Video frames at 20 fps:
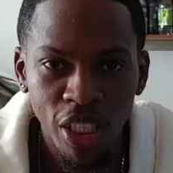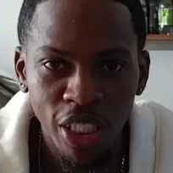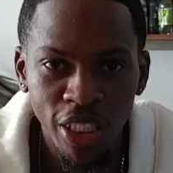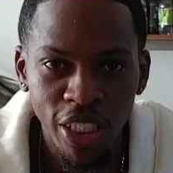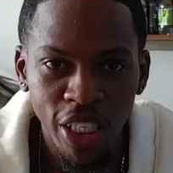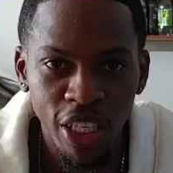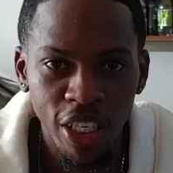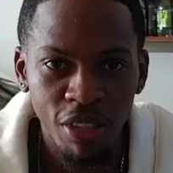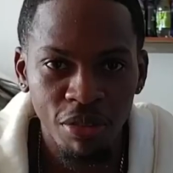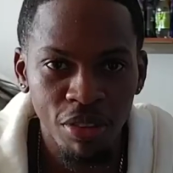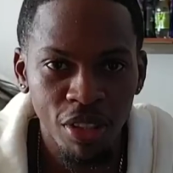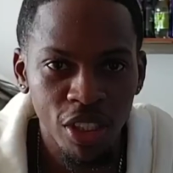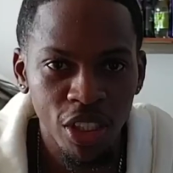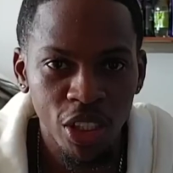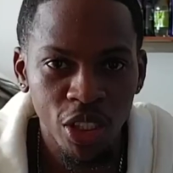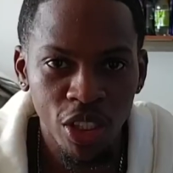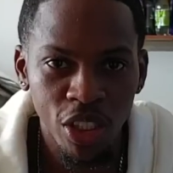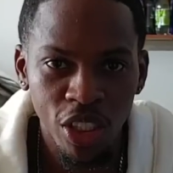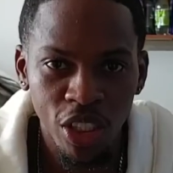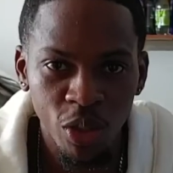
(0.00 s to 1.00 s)
got tired of it,
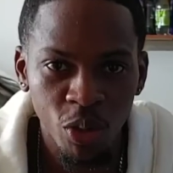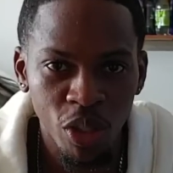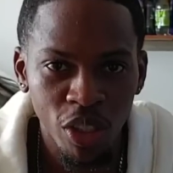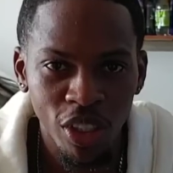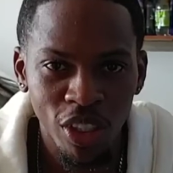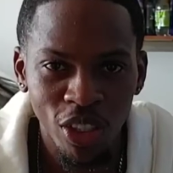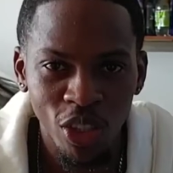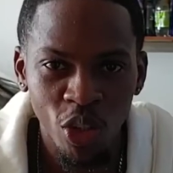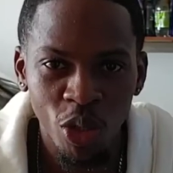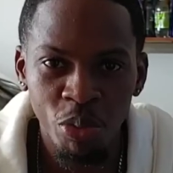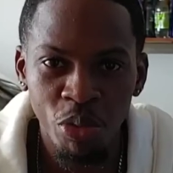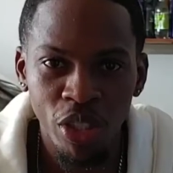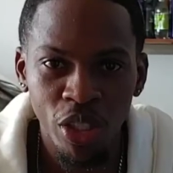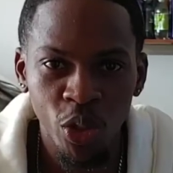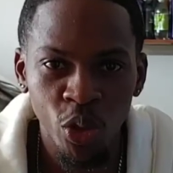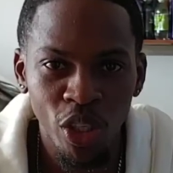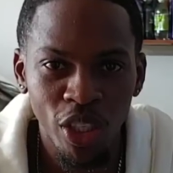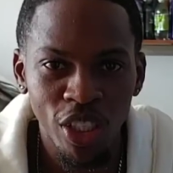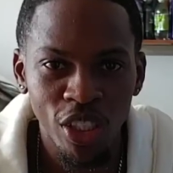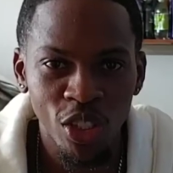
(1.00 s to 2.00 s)
she wanted to upgrade
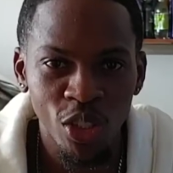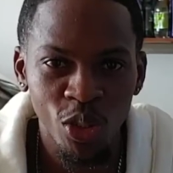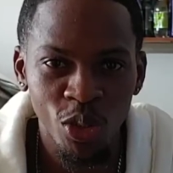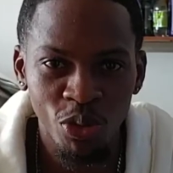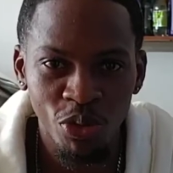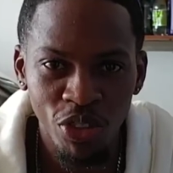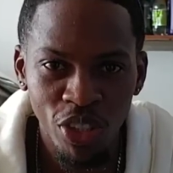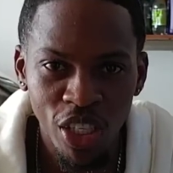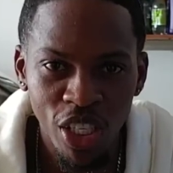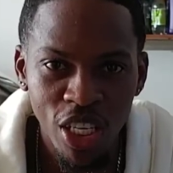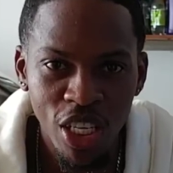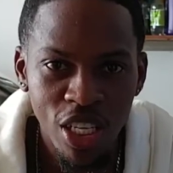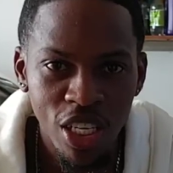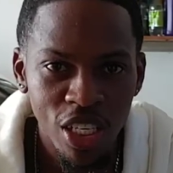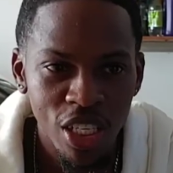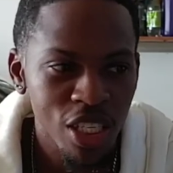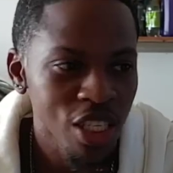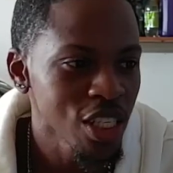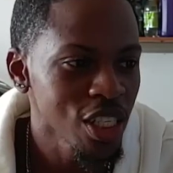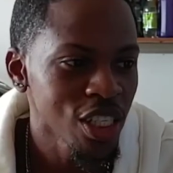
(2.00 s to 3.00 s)
to an SUV,
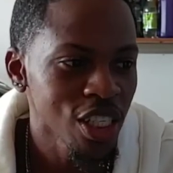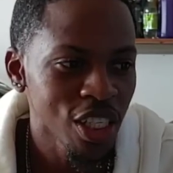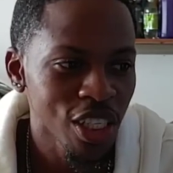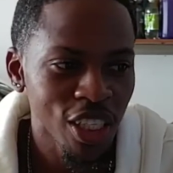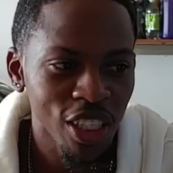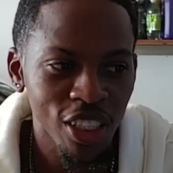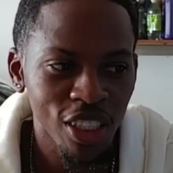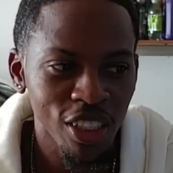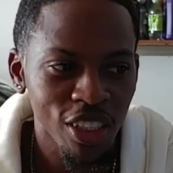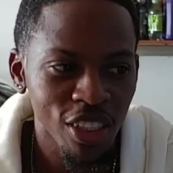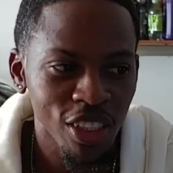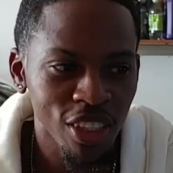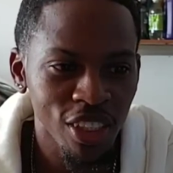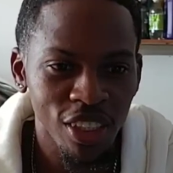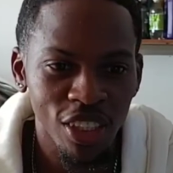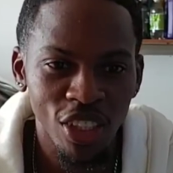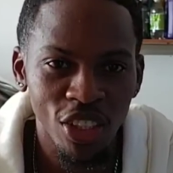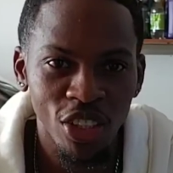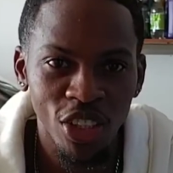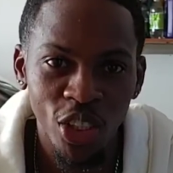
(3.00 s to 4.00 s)
and,
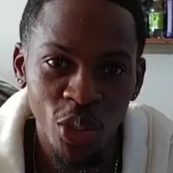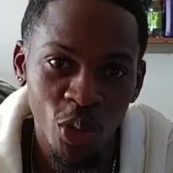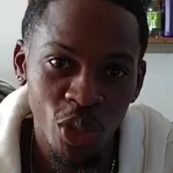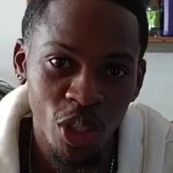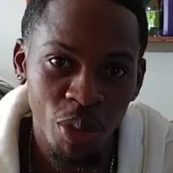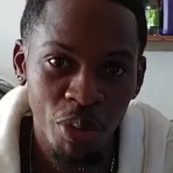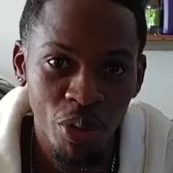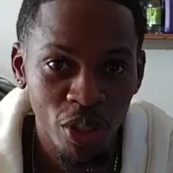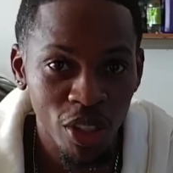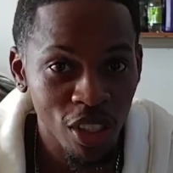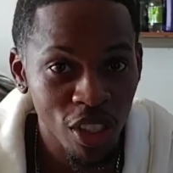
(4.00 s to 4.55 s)
you know, she was about